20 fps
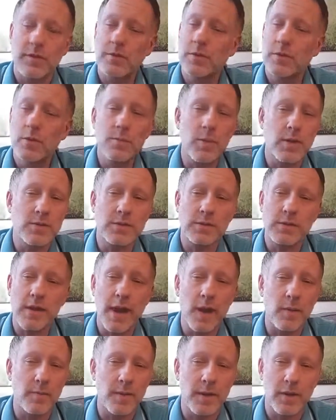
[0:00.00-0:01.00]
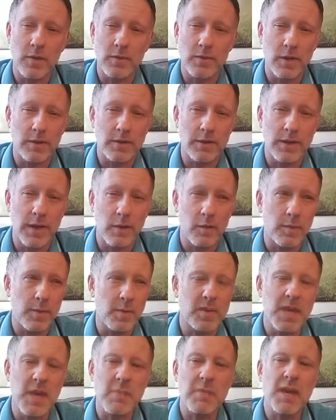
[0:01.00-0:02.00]
Too much entitlement goes on today where
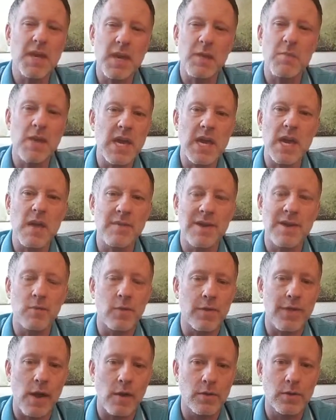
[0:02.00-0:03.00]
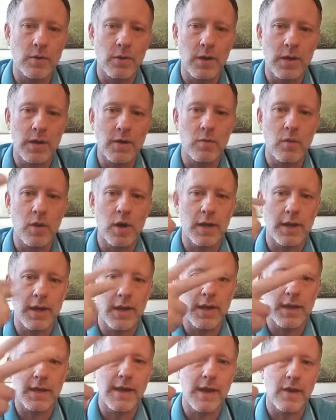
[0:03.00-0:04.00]
people, gimme, without doing any work,
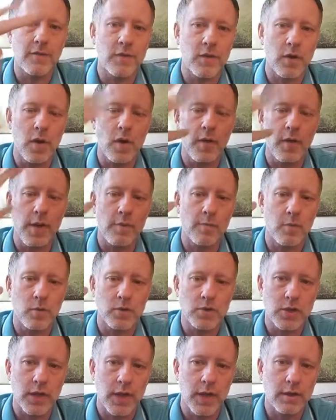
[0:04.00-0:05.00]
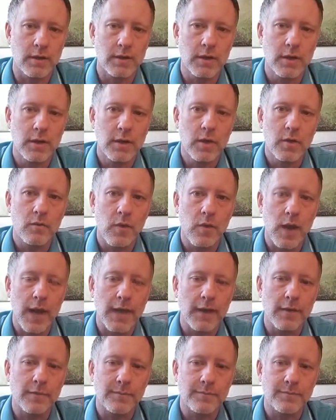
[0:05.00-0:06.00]
any effort, all that bullshit.
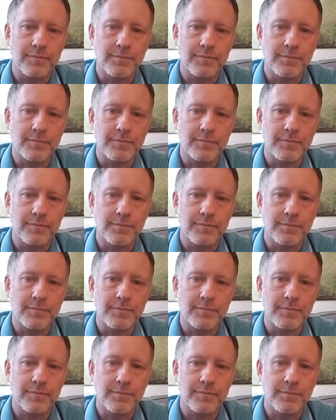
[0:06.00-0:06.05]
Right?